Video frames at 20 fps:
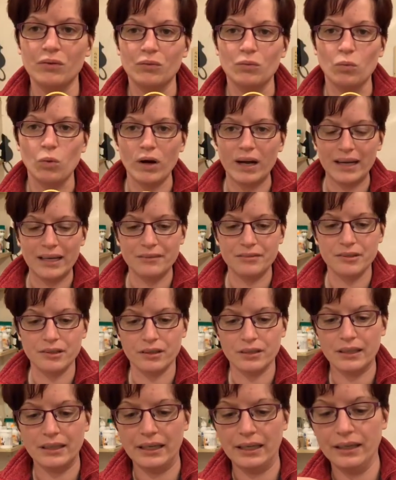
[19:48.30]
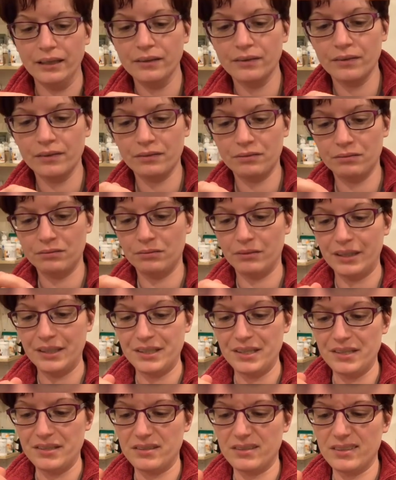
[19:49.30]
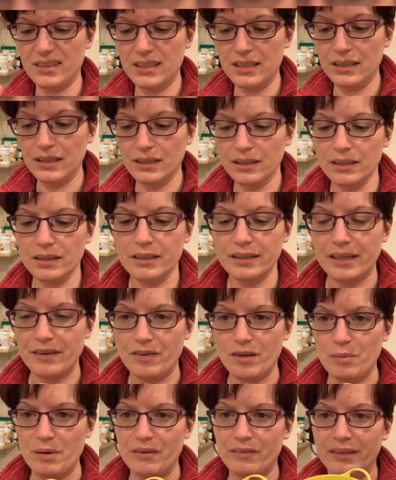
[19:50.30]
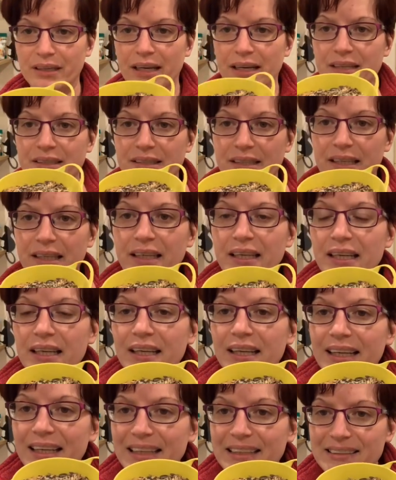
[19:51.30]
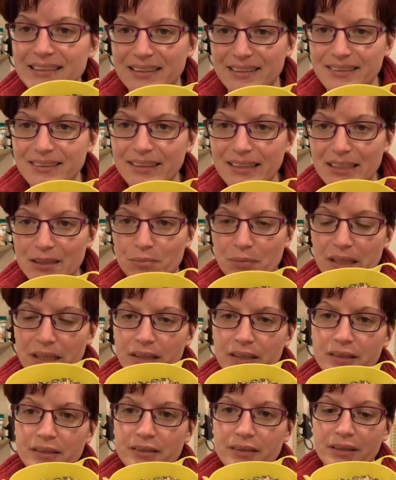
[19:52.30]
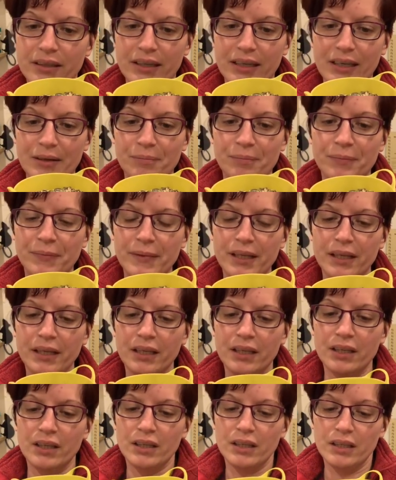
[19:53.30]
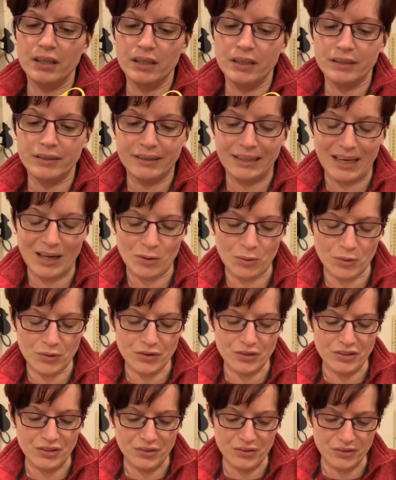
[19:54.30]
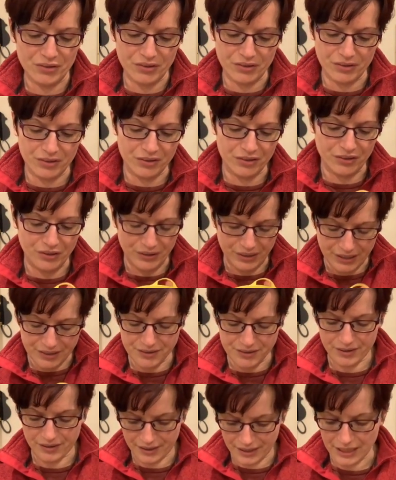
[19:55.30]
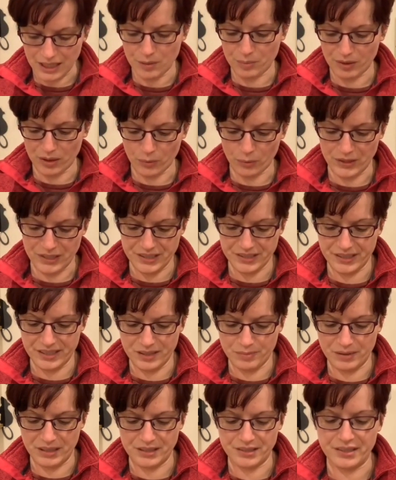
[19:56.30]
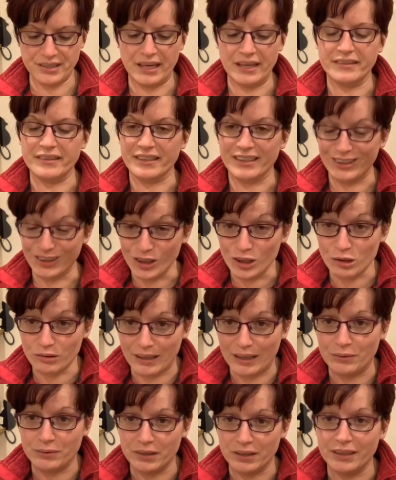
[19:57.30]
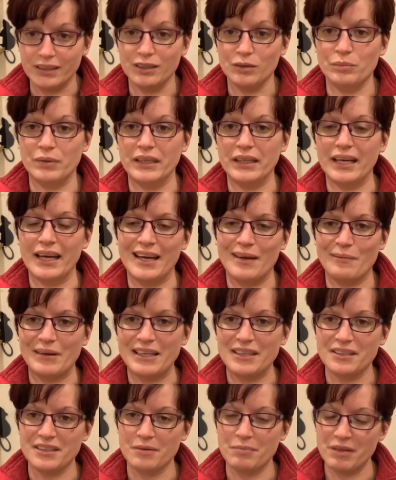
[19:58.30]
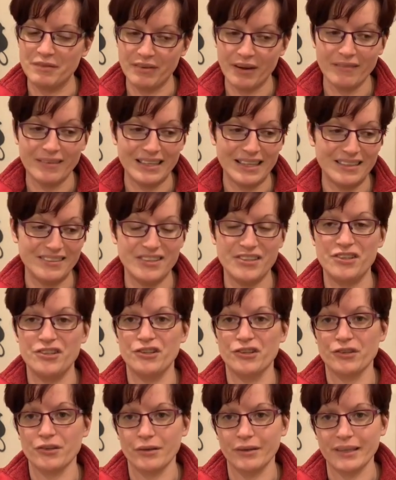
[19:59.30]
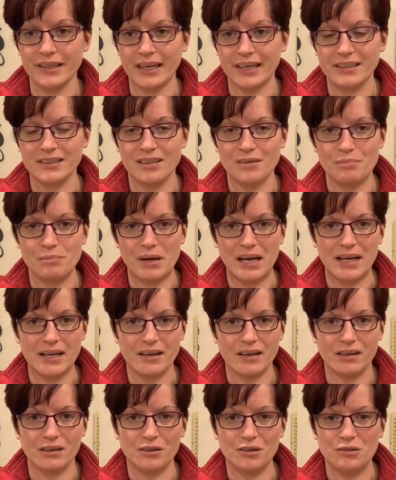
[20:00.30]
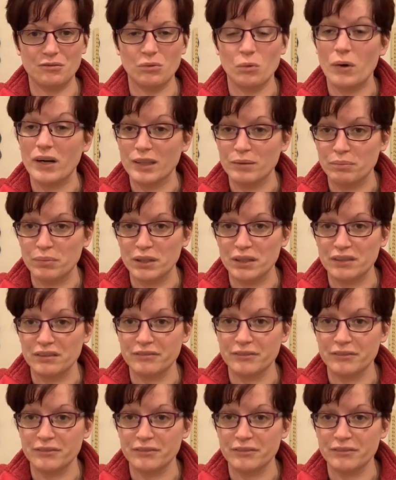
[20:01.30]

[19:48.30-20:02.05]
what I've got here, which is, give you a bit of an idea, is a seed mix. Now you you need to think about which seed mix you're getting and look around a little bit. It can be very easy to just go and get a bag of wild bird